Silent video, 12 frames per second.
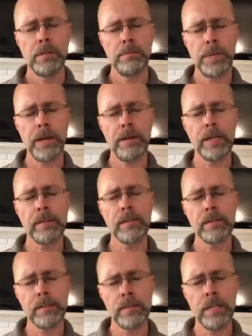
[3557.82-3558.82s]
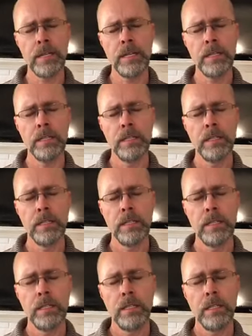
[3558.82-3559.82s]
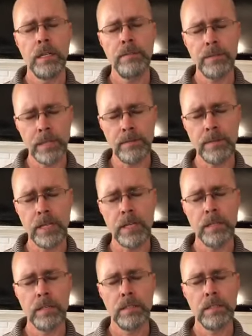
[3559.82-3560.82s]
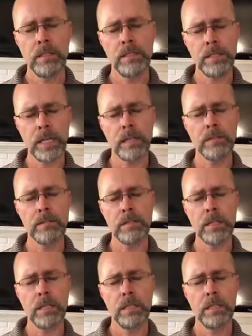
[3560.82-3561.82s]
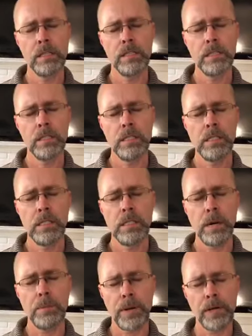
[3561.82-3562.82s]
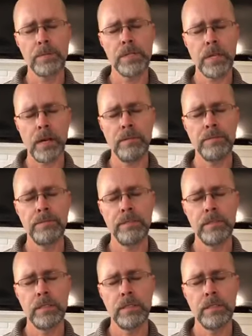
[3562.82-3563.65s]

bearing the sin of envy and jealousy upon himself.